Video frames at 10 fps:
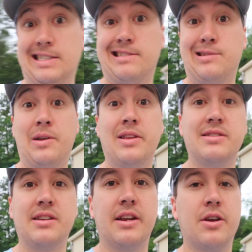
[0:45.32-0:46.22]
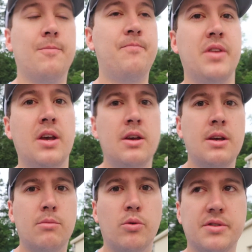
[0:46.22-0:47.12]
I don't know how this is gonna go,
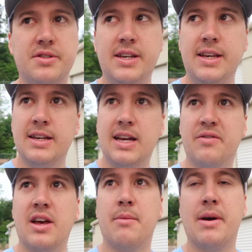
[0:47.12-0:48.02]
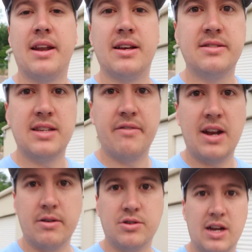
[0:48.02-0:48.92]
but we'll see. I've got about a
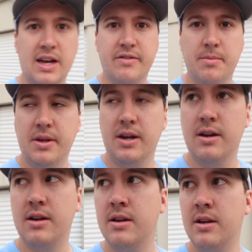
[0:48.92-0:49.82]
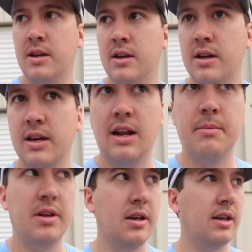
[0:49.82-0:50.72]
7-hour drive up there, and
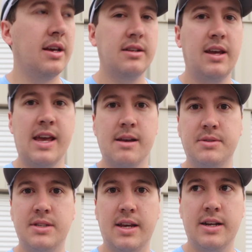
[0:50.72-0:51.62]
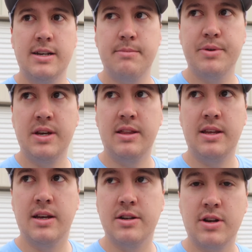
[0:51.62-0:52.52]
I'm gonna get camp set up
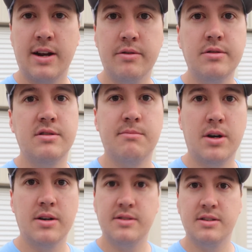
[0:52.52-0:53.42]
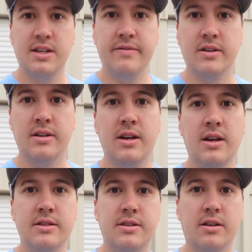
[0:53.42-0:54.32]
and then try to roost some birds this evening.
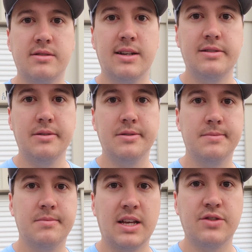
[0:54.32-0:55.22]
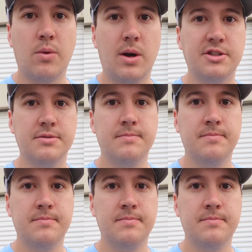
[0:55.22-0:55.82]
So y'all stay tuned. Thanks for watching.